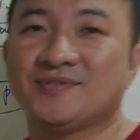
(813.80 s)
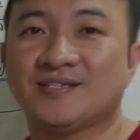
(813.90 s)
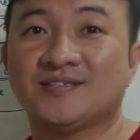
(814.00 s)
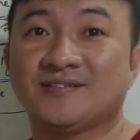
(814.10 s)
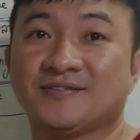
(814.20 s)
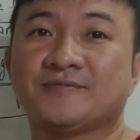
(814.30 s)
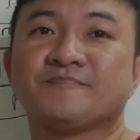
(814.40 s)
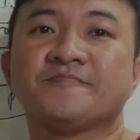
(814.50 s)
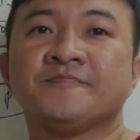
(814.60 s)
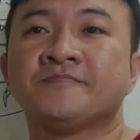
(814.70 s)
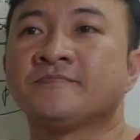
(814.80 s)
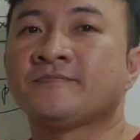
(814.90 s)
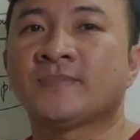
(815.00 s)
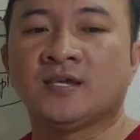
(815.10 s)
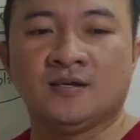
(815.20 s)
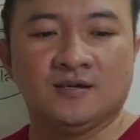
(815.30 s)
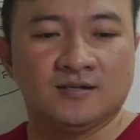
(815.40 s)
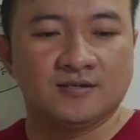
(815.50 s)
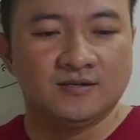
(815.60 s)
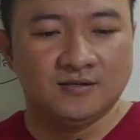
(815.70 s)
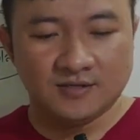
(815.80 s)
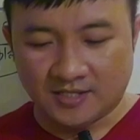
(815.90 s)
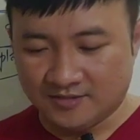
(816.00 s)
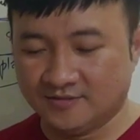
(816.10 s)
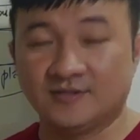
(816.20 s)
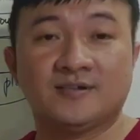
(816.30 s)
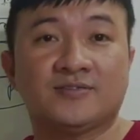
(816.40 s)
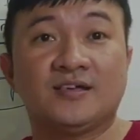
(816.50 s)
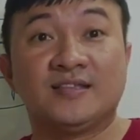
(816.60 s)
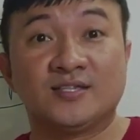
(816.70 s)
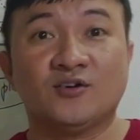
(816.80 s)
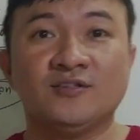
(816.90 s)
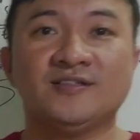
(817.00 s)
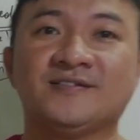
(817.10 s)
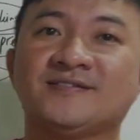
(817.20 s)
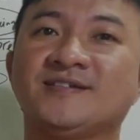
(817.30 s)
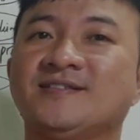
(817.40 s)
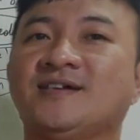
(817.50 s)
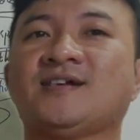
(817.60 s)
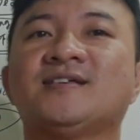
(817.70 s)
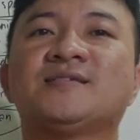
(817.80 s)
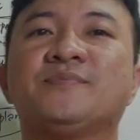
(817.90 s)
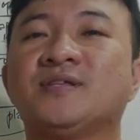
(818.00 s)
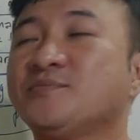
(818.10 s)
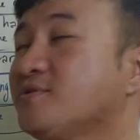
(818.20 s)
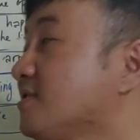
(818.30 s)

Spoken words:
about this tense. Okay, I think that's all that I can explain